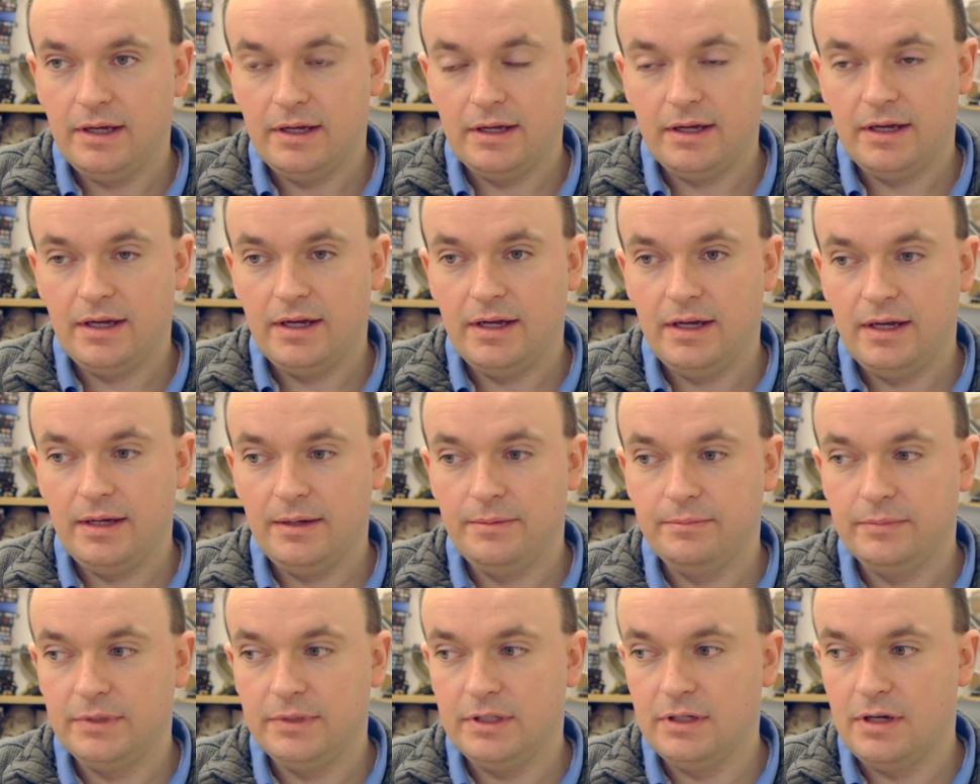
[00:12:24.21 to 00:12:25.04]

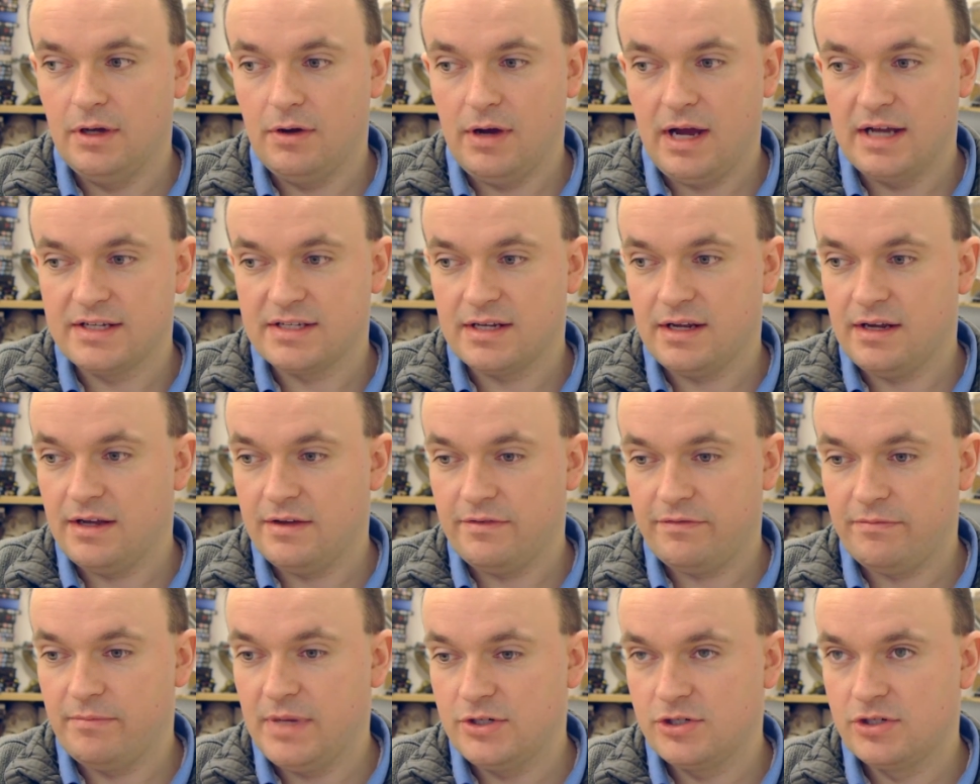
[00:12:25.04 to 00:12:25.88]
As
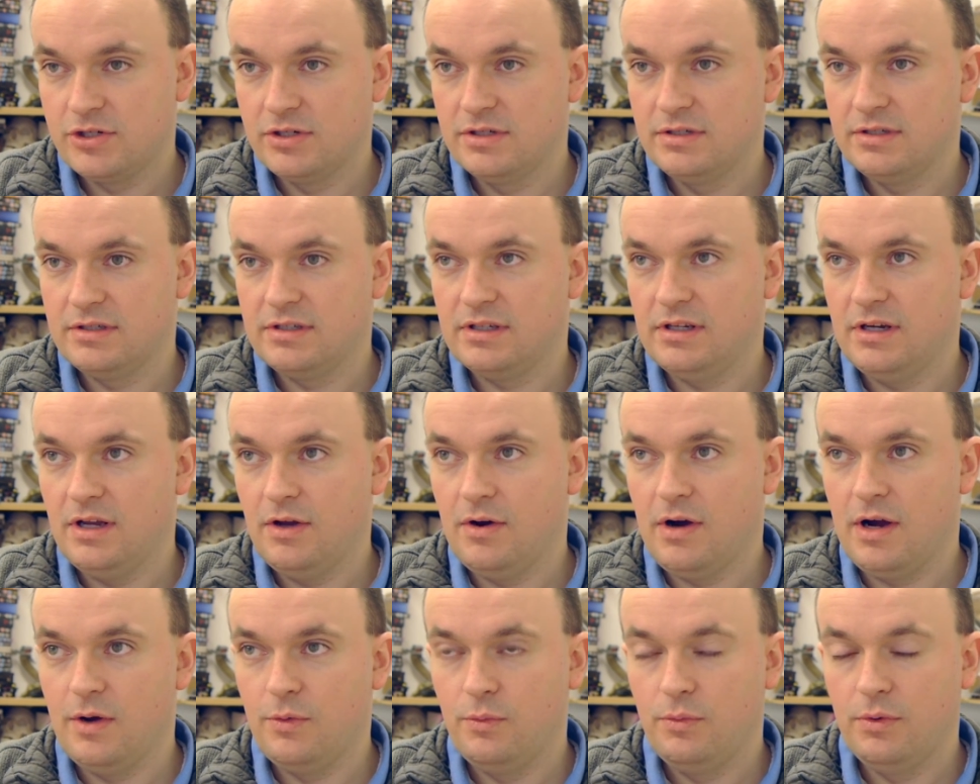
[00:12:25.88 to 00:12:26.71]
I've mentioned,
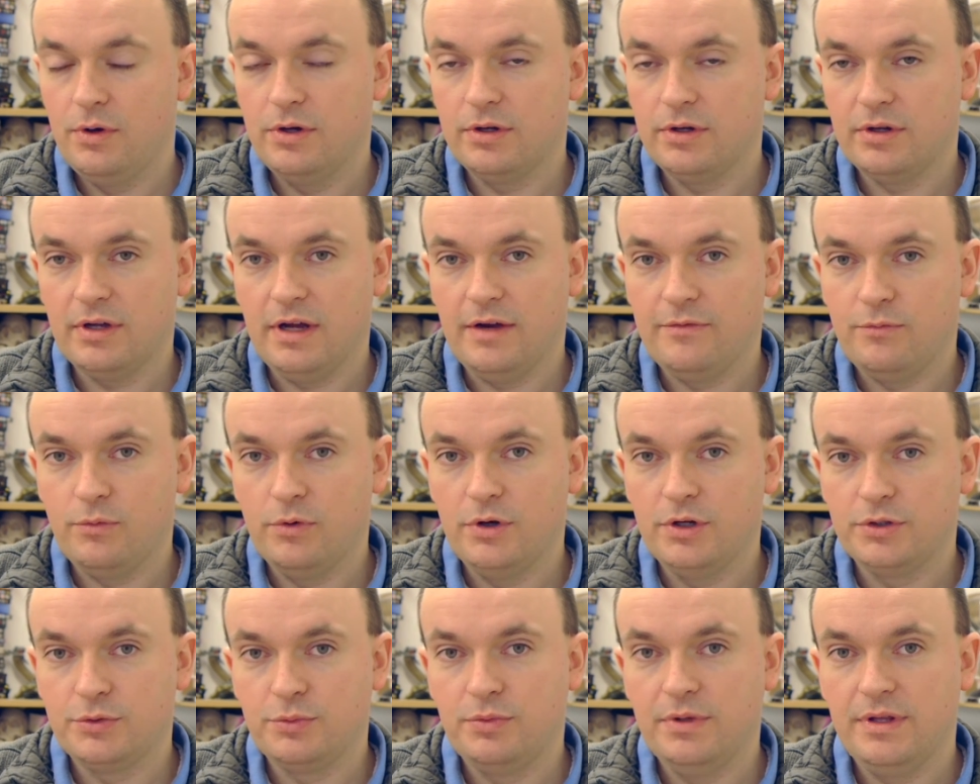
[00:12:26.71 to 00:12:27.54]
I've
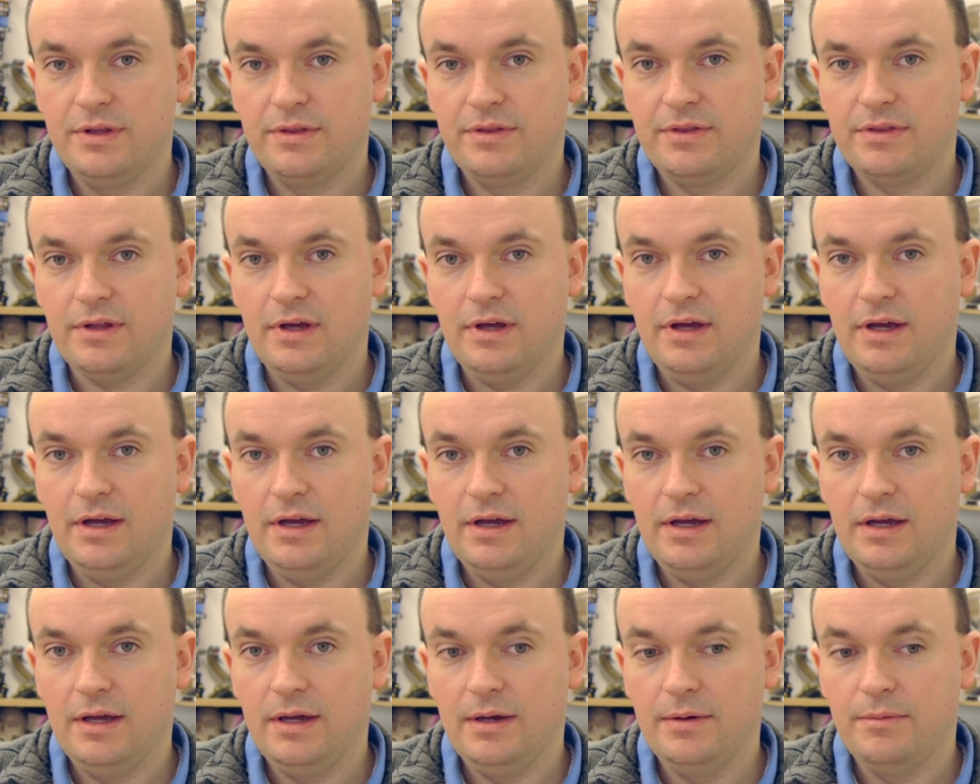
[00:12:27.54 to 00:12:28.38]
worked with
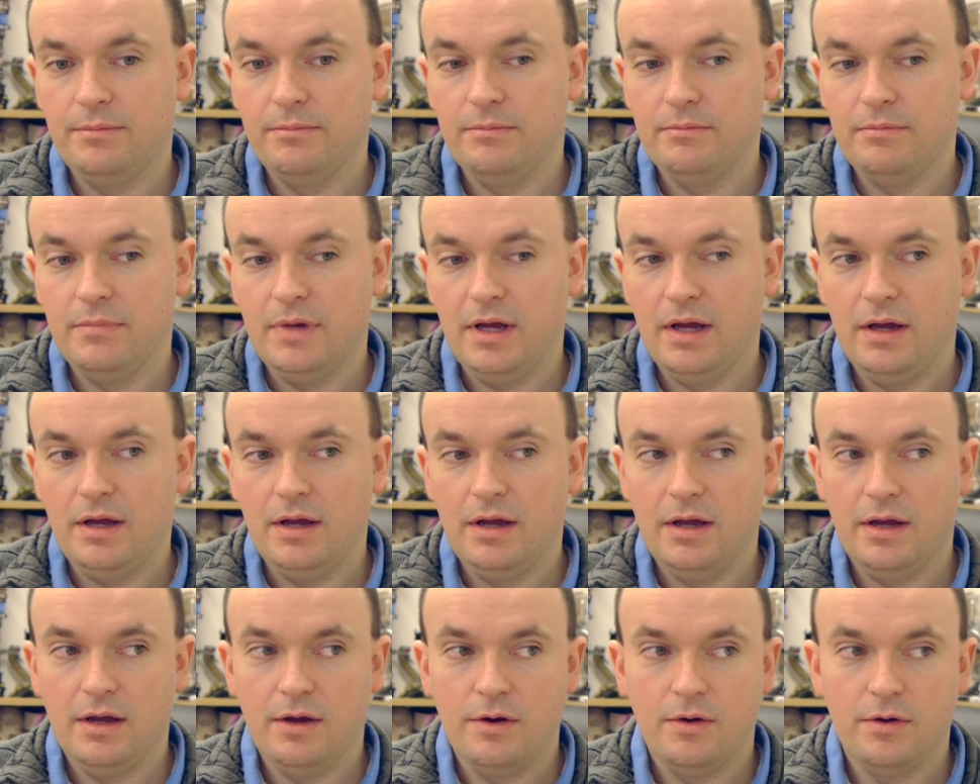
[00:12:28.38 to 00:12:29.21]

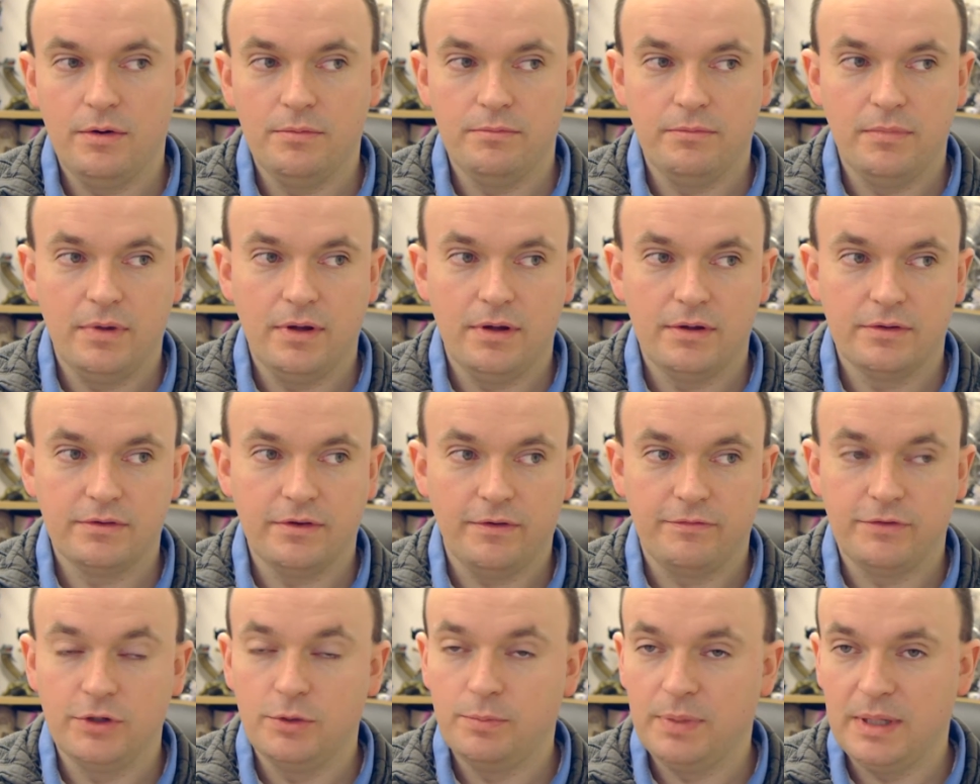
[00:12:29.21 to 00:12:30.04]
a
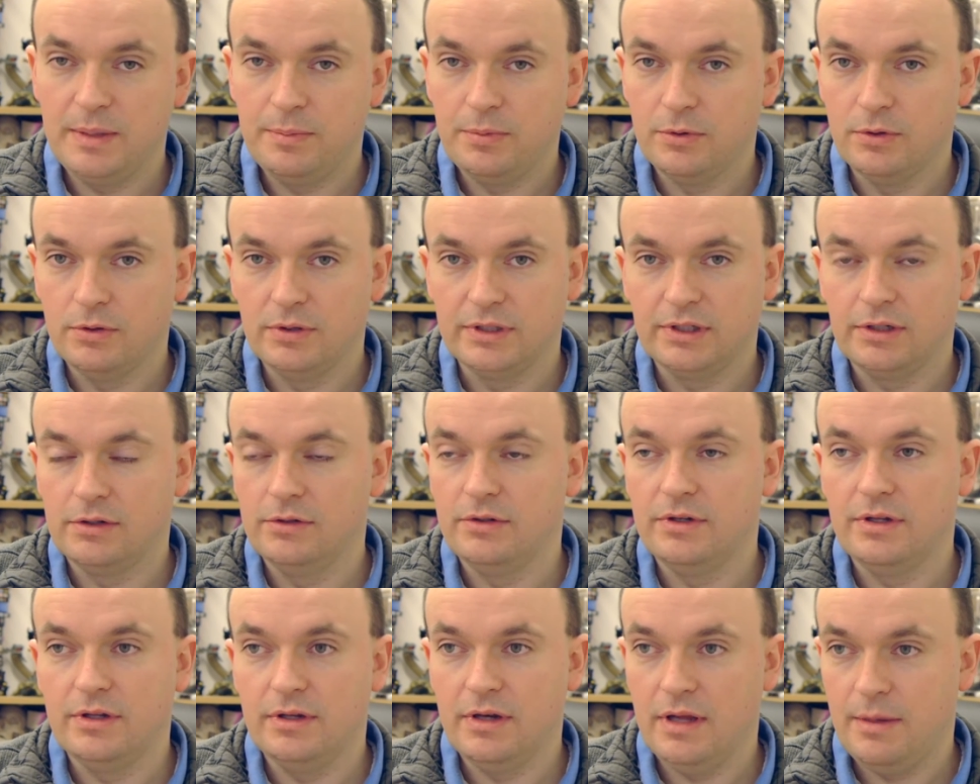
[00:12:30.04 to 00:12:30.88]
few people,
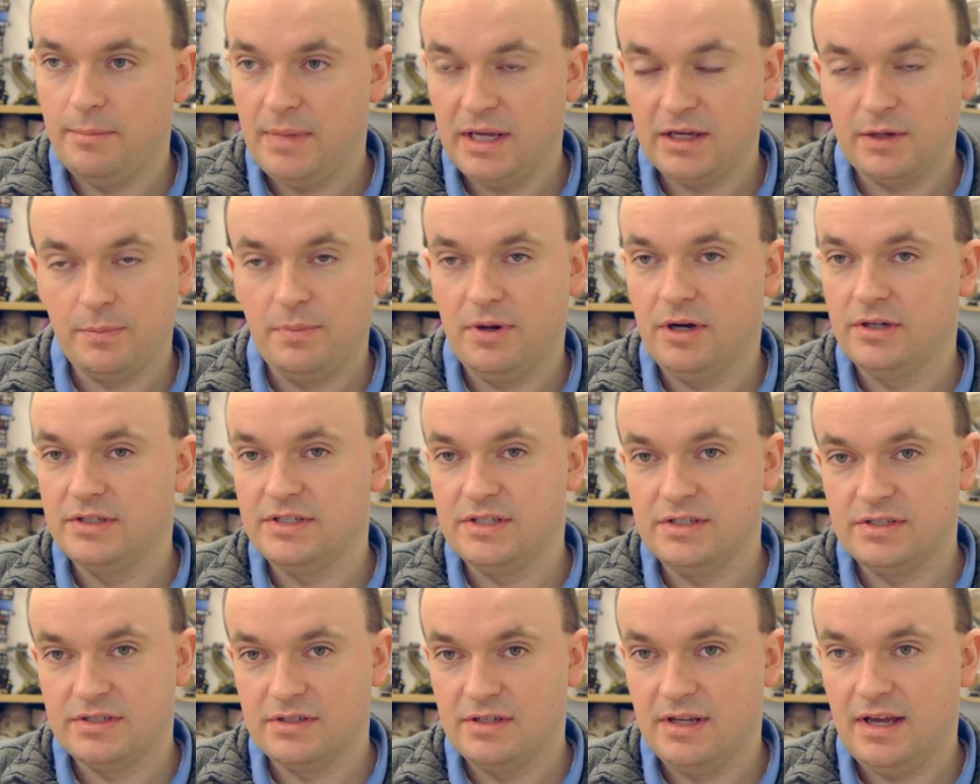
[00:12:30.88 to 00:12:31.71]
including a makeup
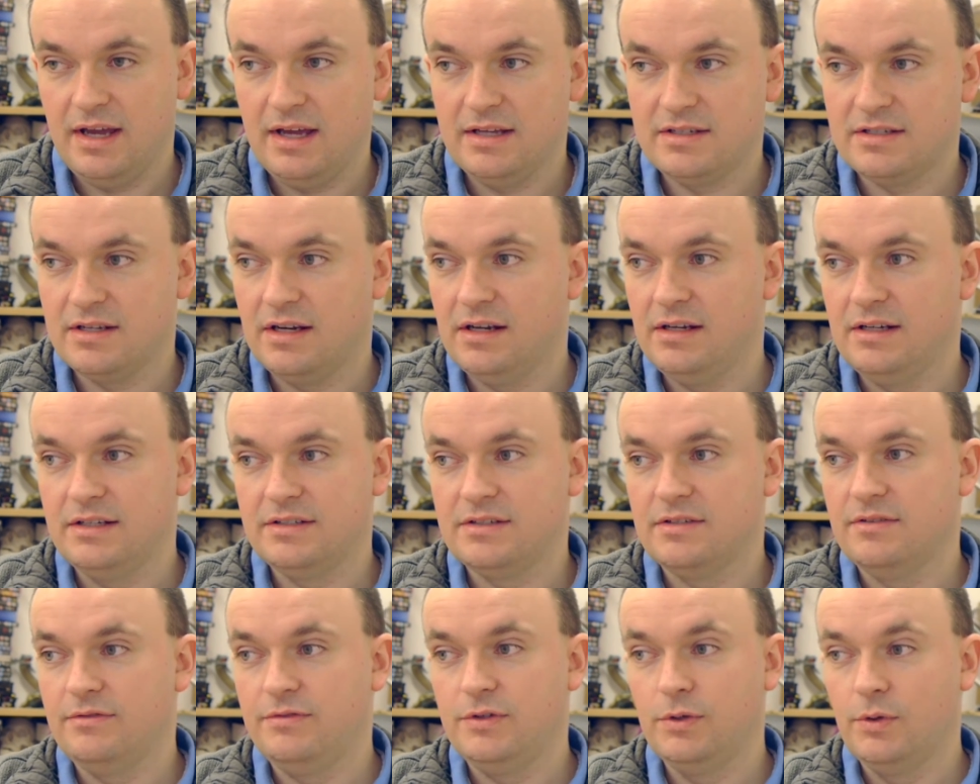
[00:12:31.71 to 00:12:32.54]
artist and a
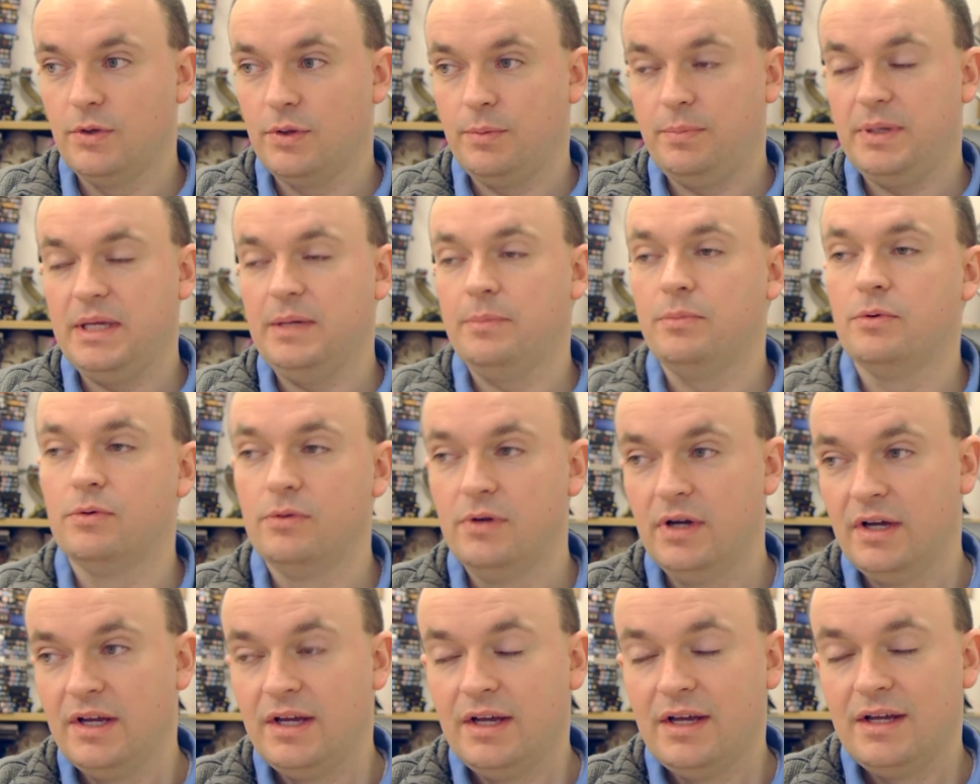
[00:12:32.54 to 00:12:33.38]
hairstylist and a few other people,